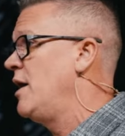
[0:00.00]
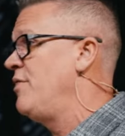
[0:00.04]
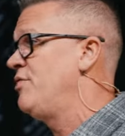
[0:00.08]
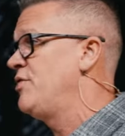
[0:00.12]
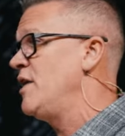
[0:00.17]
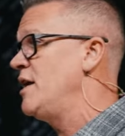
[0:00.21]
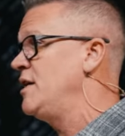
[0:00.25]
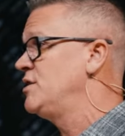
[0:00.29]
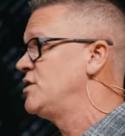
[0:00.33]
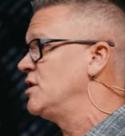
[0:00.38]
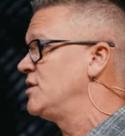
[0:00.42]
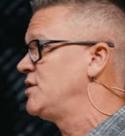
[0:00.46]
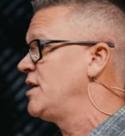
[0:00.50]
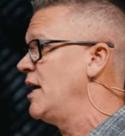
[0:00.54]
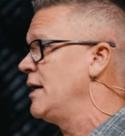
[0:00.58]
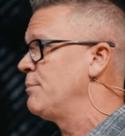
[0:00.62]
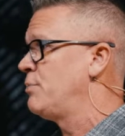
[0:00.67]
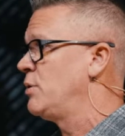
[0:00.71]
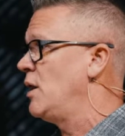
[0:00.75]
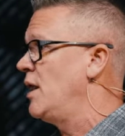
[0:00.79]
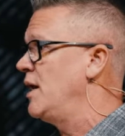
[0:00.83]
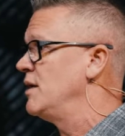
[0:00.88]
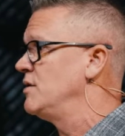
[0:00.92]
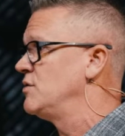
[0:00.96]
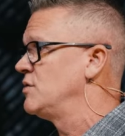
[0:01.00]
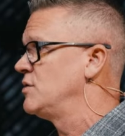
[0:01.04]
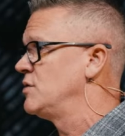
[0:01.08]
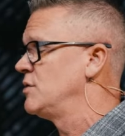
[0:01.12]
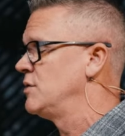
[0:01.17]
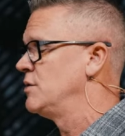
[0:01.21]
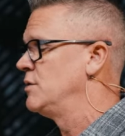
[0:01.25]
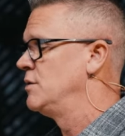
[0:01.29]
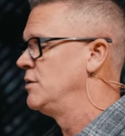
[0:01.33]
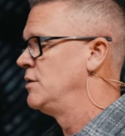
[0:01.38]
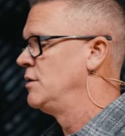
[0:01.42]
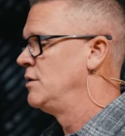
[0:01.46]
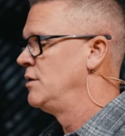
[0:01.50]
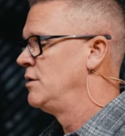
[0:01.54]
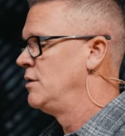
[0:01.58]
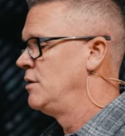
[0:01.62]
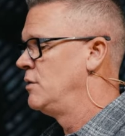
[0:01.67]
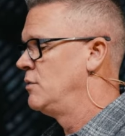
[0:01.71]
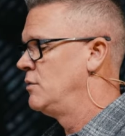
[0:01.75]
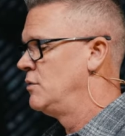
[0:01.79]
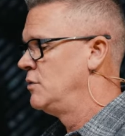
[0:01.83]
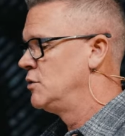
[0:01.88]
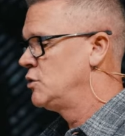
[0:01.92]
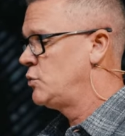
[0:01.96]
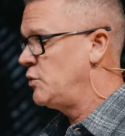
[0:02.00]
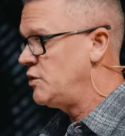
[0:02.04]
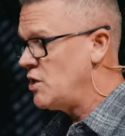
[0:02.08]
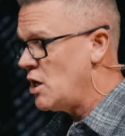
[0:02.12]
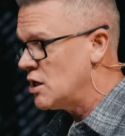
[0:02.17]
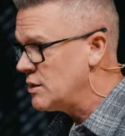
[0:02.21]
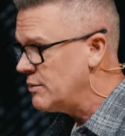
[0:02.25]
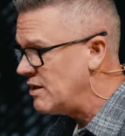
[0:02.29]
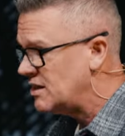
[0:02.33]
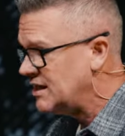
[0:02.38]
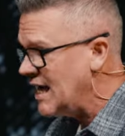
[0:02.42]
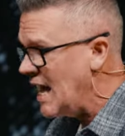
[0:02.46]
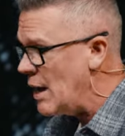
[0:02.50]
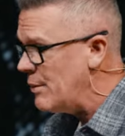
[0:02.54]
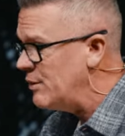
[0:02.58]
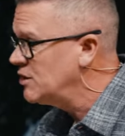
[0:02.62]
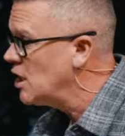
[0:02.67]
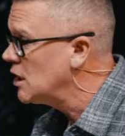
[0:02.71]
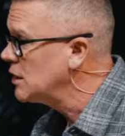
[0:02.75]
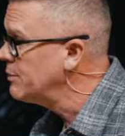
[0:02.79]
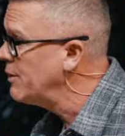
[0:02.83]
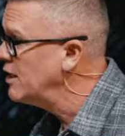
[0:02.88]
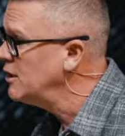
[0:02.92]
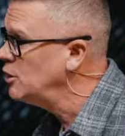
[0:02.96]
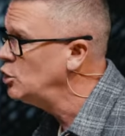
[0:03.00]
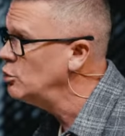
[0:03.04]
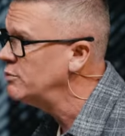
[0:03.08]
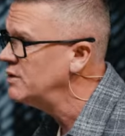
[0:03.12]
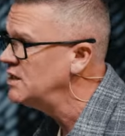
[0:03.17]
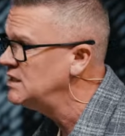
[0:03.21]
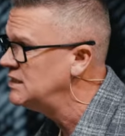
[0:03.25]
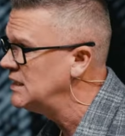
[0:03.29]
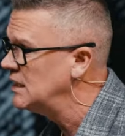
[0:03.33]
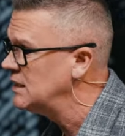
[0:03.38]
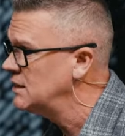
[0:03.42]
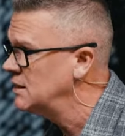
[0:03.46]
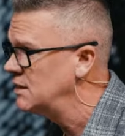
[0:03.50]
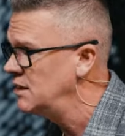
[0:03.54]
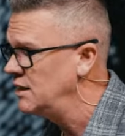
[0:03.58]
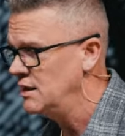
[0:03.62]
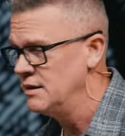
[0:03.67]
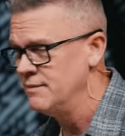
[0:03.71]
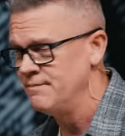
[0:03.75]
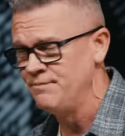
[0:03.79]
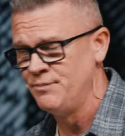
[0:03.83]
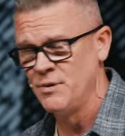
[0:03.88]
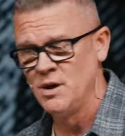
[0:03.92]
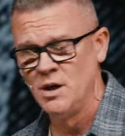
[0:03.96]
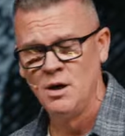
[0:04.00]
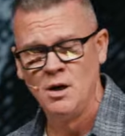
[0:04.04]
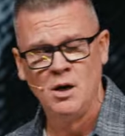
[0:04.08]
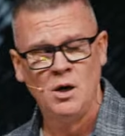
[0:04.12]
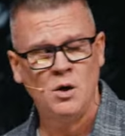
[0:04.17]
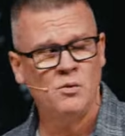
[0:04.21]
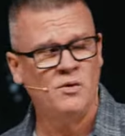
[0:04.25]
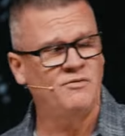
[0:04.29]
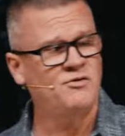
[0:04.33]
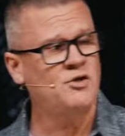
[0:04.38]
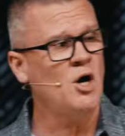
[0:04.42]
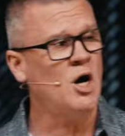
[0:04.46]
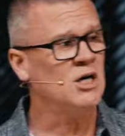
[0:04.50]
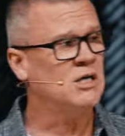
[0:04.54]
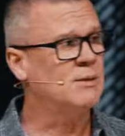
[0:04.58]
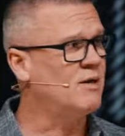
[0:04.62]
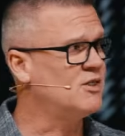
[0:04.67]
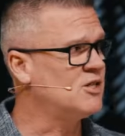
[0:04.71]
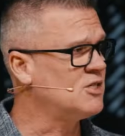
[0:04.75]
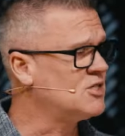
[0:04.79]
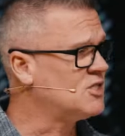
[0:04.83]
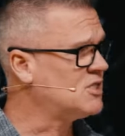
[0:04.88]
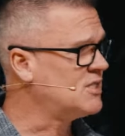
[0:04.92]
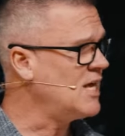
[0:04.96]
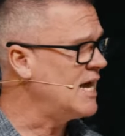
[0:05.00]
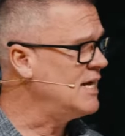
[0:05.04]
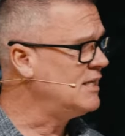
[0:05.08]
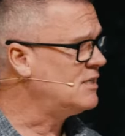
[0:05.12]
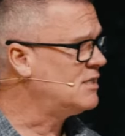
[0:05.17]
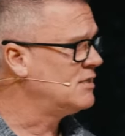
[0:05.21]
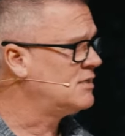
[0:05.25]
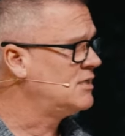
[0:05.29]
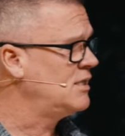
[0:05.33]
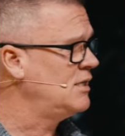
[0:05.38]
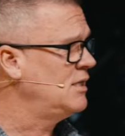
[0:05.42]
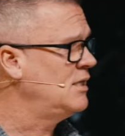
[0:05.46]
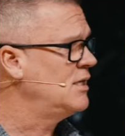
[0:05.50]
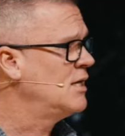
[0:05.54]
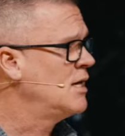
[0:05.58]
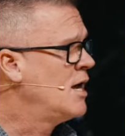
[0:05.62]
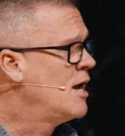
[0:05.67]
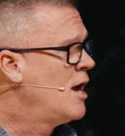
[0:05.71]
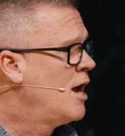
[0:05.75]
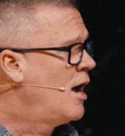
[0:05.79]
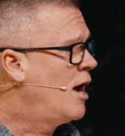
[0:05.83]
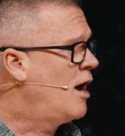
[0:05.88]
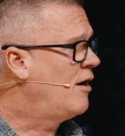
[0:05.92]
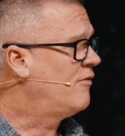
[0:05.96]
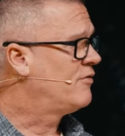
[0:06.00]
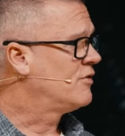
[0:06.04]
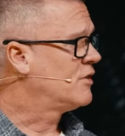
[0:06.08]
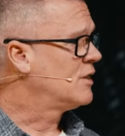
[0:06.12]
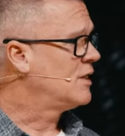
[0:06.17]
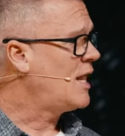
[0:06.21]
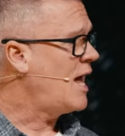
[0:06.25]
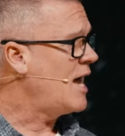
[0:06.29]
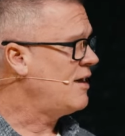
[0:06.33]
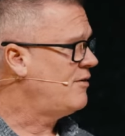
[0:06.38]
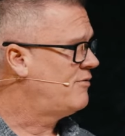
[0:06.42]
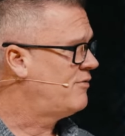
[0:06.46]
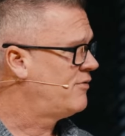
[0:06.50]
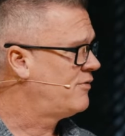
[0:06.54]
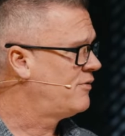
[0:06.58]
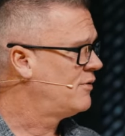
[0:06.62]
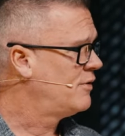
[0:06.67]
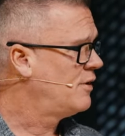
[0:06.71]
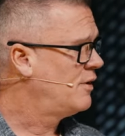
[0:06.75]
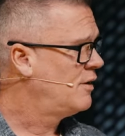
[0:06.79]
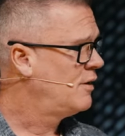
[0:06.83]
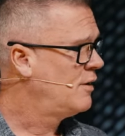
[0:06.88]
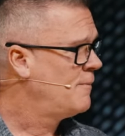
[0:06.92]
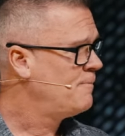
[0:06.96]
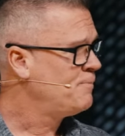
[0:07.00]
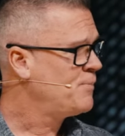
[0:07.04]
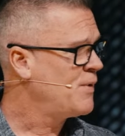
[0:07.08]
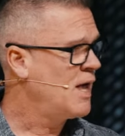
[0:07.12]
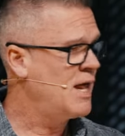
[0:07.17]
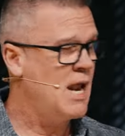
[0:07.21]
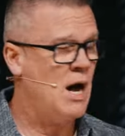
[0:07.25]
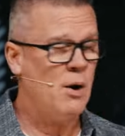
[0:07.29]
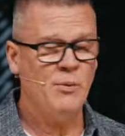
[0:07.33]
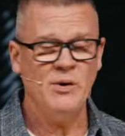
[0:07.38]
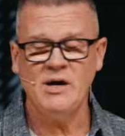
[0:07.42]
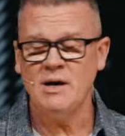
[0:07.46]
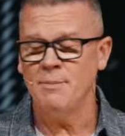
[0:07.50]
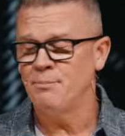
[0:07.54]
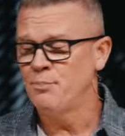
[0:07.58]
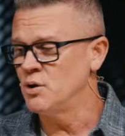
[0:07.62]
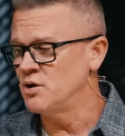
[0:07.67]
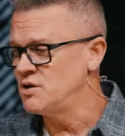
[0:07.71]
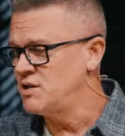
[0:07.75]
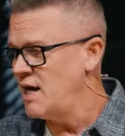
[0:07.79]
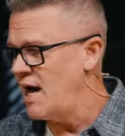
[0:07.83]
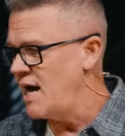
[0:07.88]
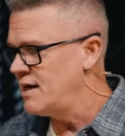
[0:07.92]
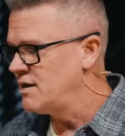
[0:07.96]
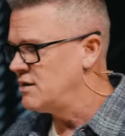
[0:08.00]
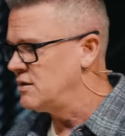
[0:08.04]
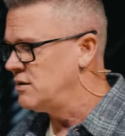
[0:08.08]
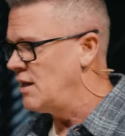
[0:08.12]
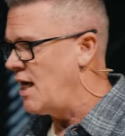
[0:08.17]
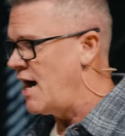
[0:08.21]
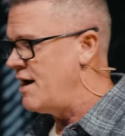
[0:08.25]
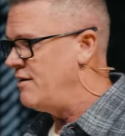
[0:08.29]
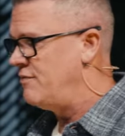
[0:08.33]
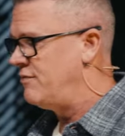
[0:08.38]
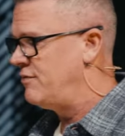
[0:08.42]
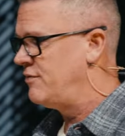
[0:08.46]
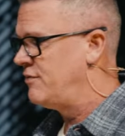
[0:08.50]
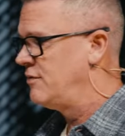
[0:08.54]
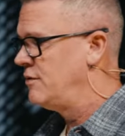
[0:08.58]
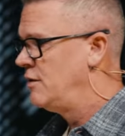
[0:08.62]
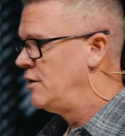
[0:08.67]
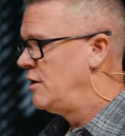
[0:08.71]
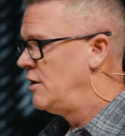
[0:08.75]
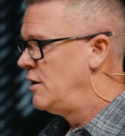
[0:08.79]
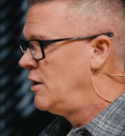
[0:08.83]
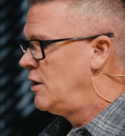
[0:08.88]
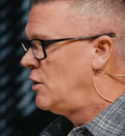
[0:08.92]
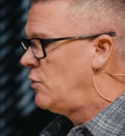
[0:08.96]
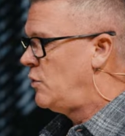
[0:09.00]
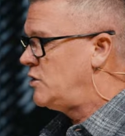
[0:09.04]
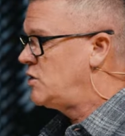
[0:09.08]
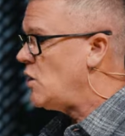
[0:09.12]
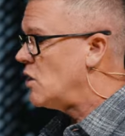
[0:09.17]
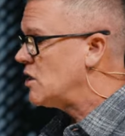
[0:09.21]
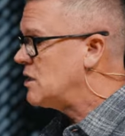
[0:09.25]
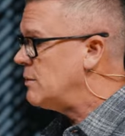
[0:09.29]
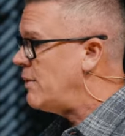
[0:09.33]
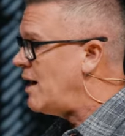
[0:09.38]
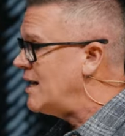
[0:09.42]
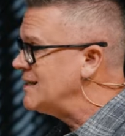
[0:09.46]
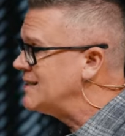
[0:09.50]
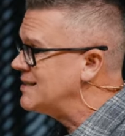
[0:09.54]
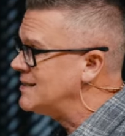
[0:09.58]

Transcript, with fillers: and things that take place. So we talked about that. We talked about human dignity. We've talked about the sanctity of life and how we can protect life. We talked about